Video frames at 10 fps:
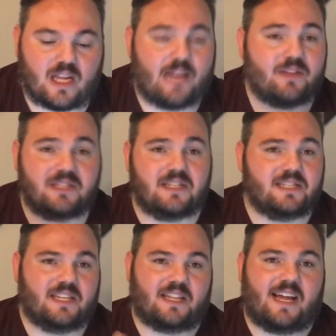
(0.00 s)
And this
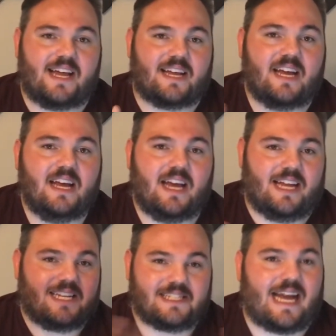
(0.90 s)
isn't like an
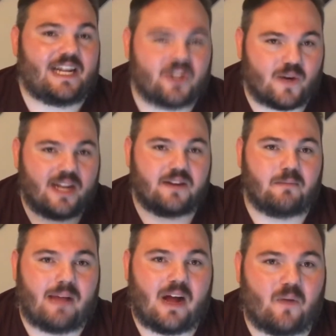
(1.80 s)
exaggerated
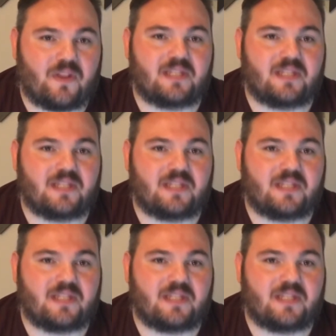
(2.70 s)
amount.